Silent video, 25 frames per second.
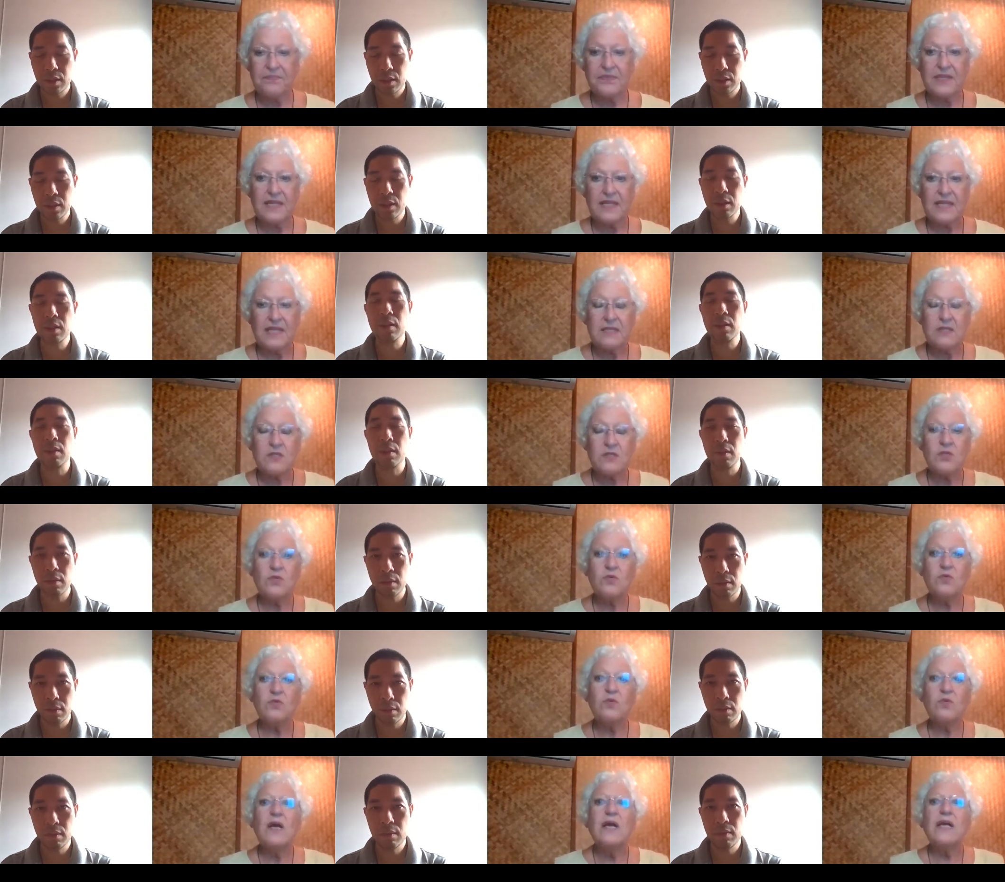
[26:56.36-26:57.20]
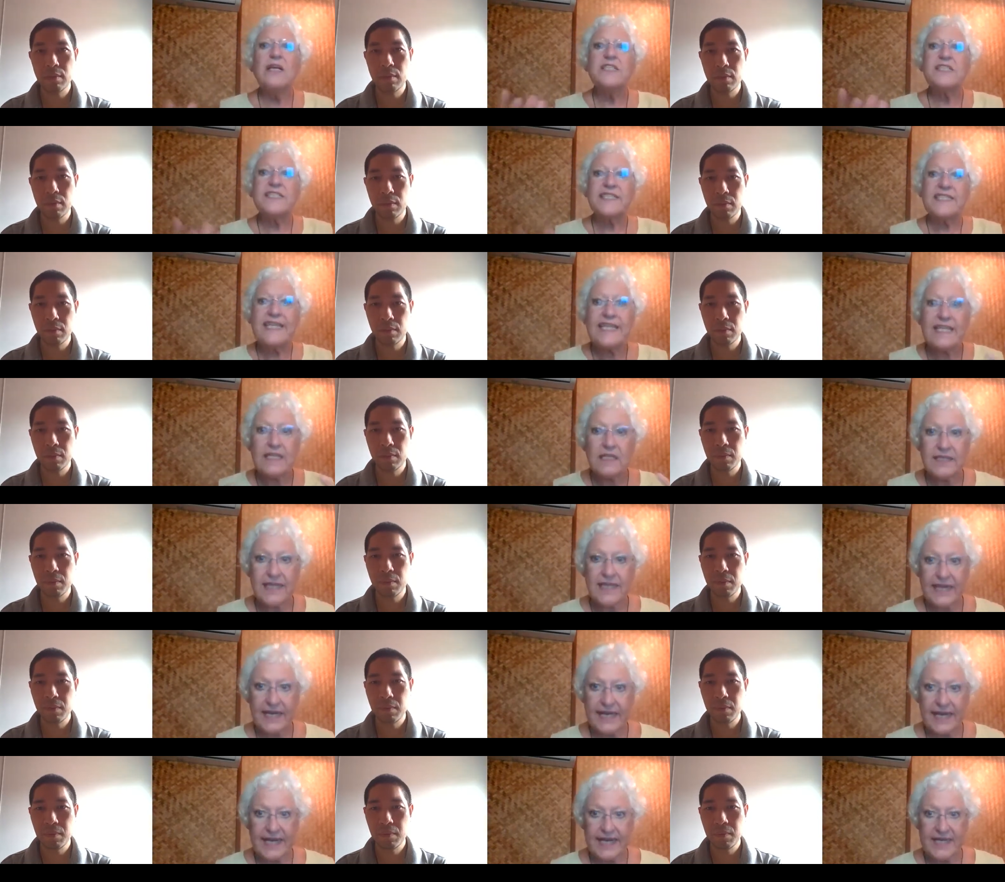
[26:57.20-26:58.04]
Speaker 1: Mm-hmm. To steal
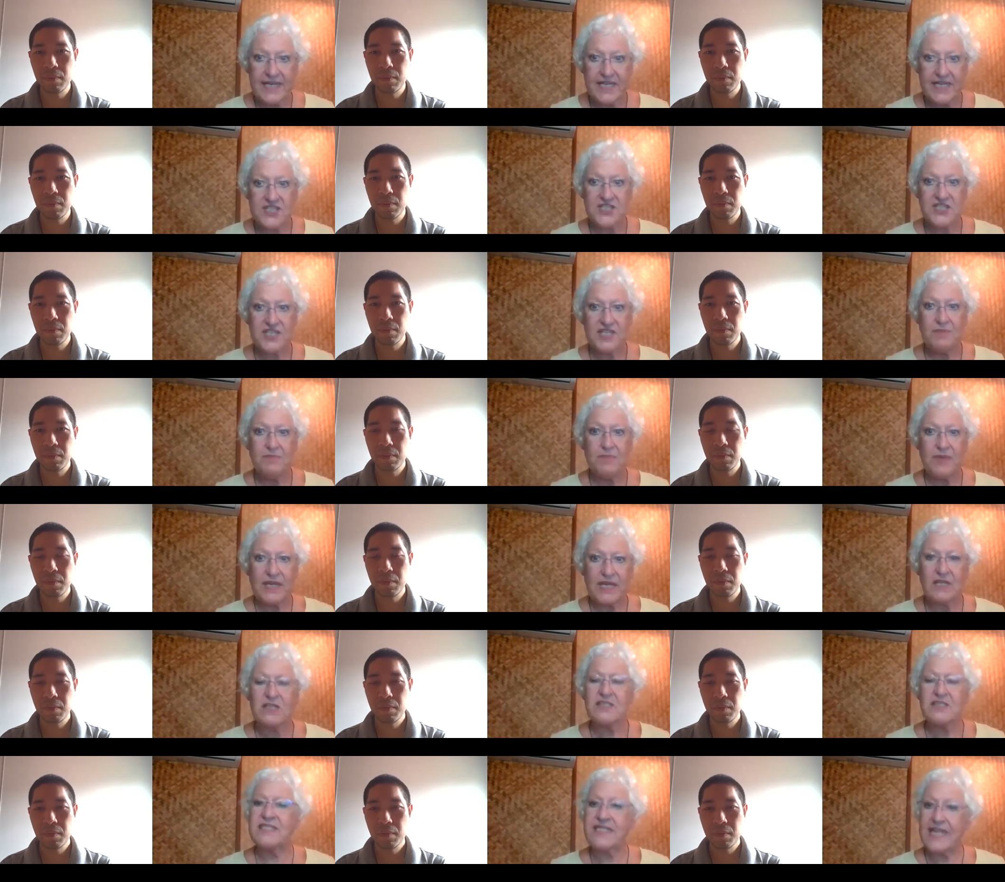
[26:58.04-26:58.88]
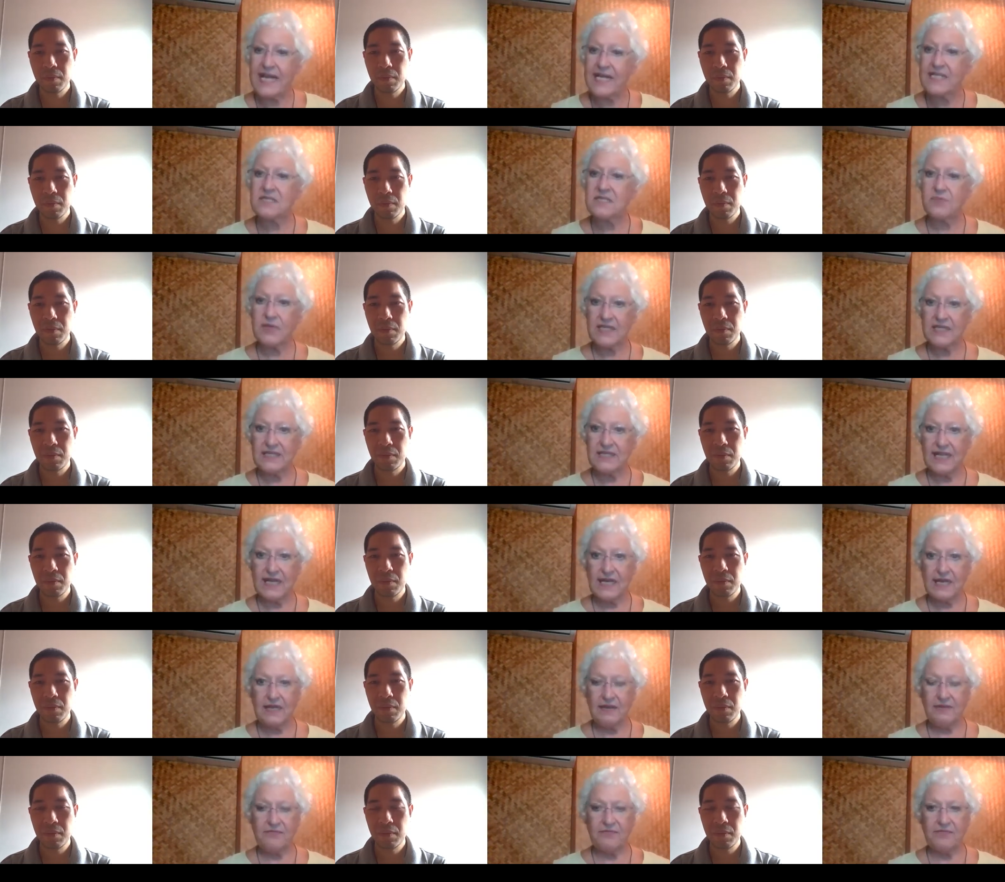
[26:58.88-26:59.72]
their energy because that's what they
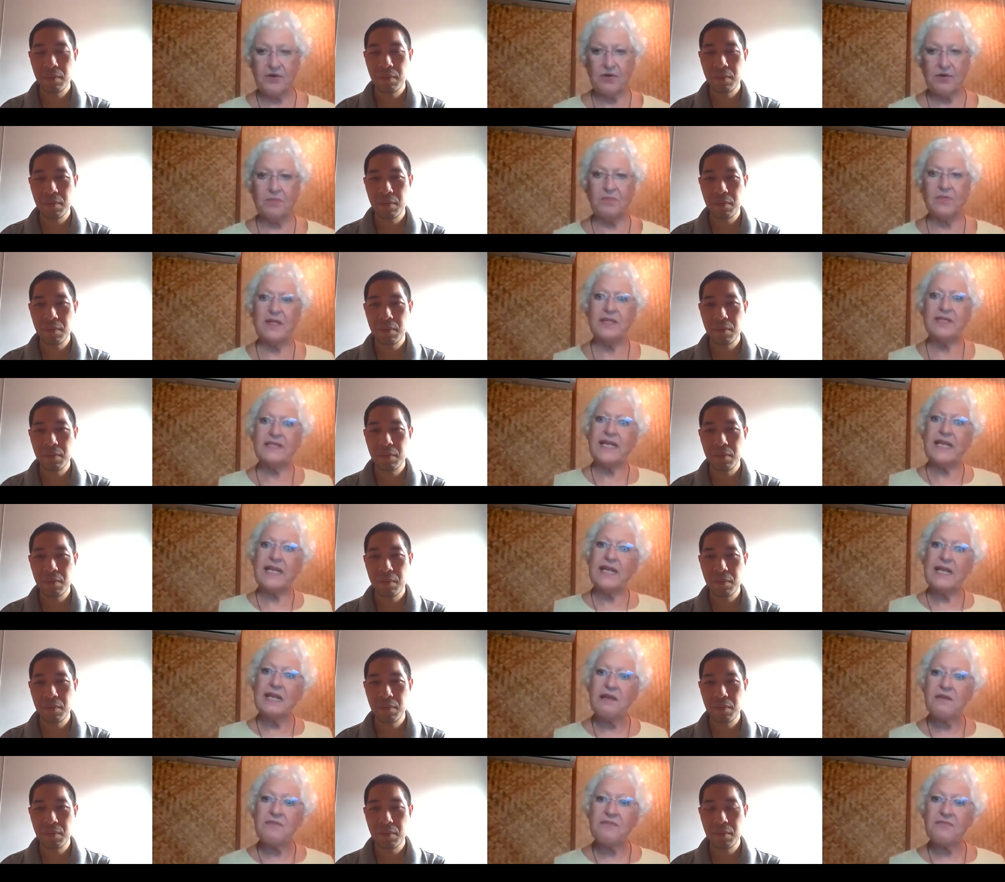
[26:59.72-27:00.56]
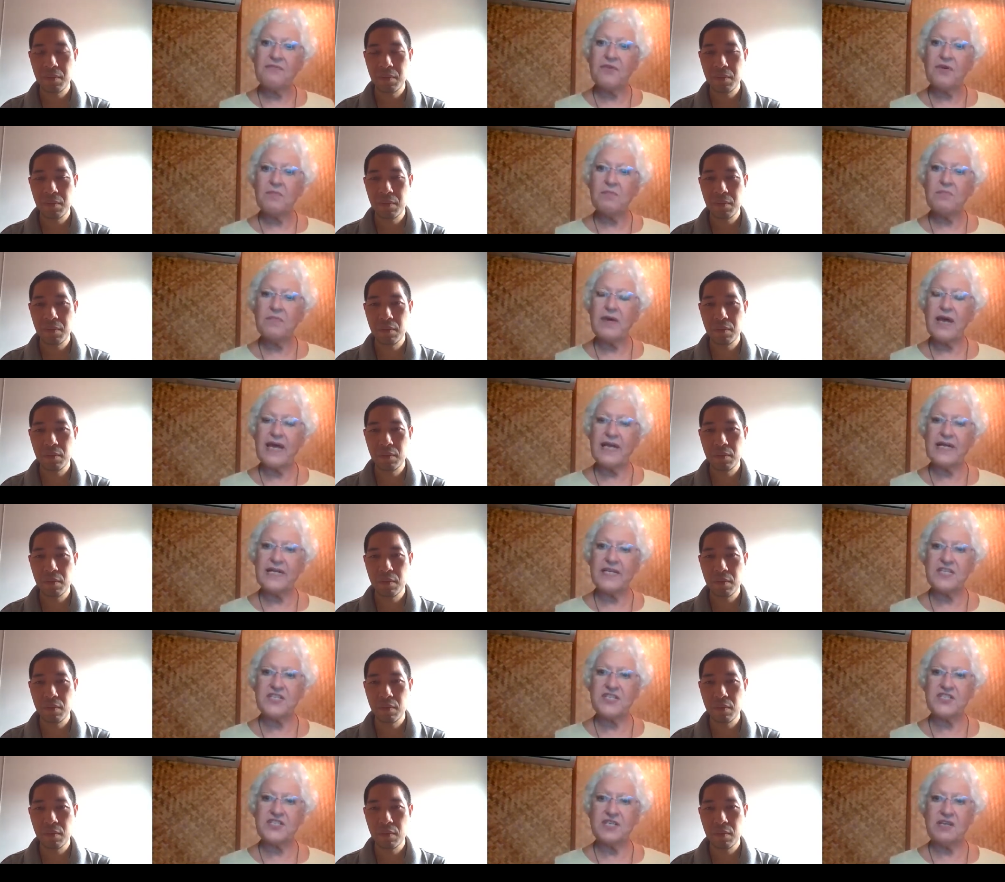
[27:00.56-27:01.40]
live from. They live from
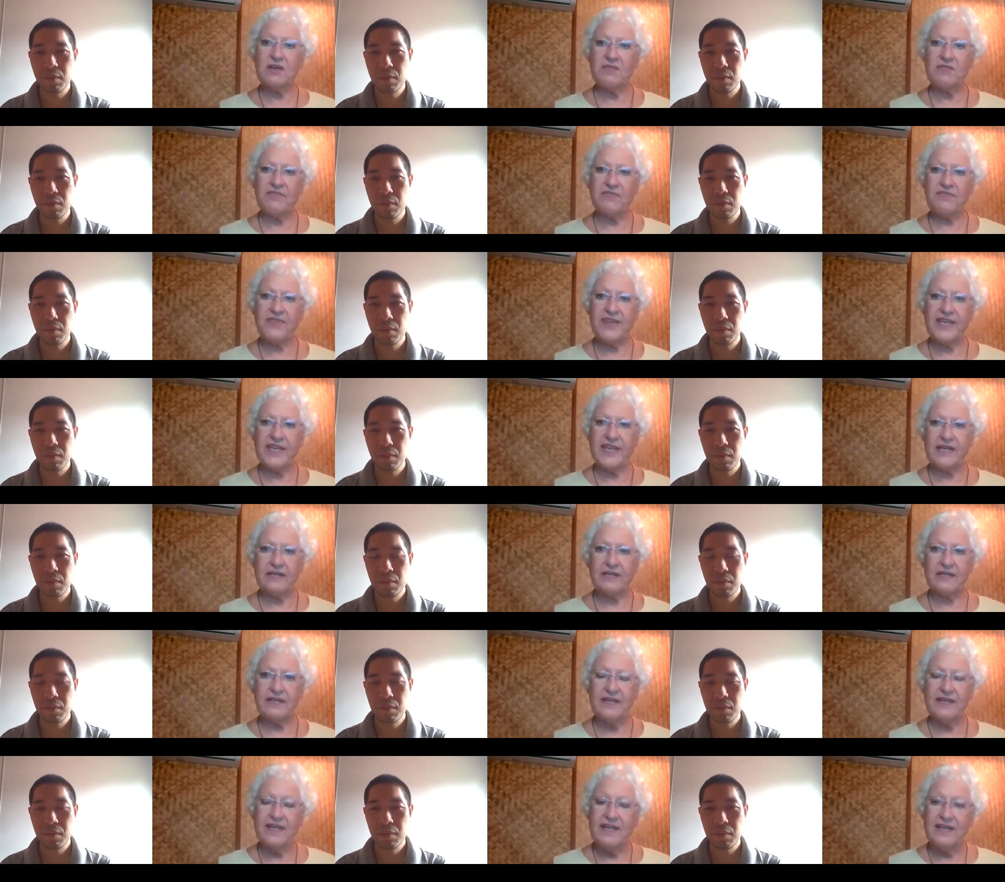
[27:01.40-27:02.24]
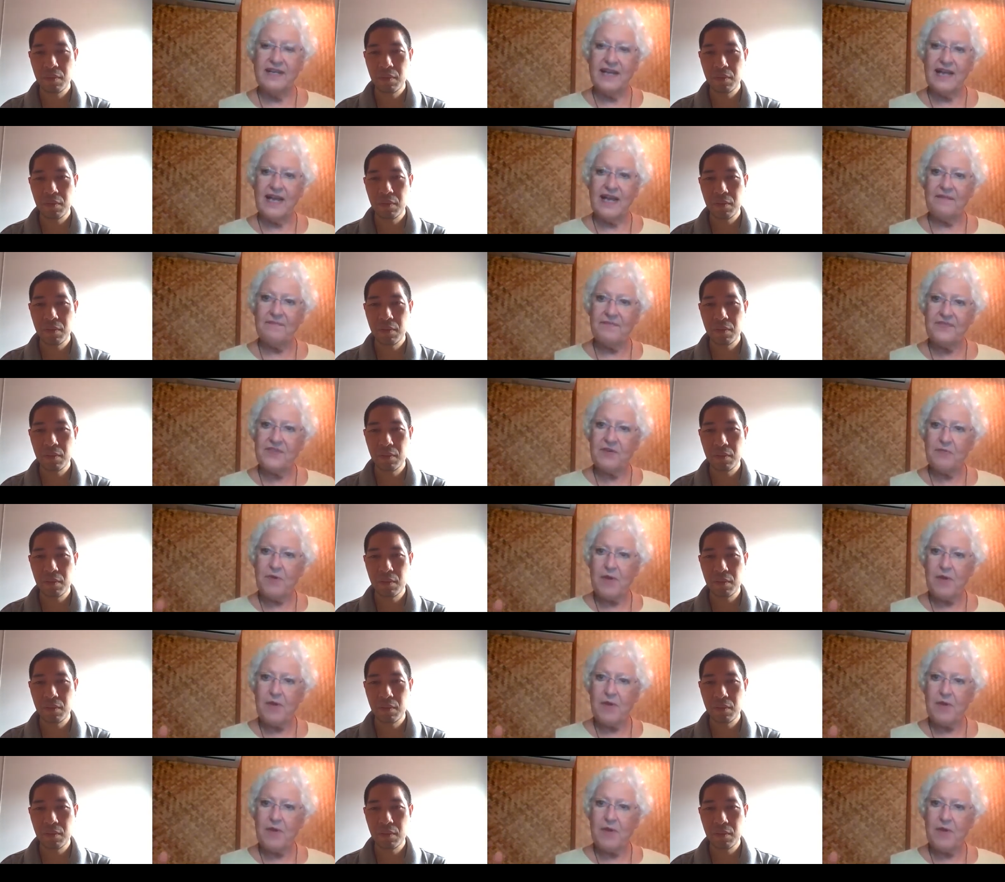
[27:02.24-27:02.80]
energy of fear. And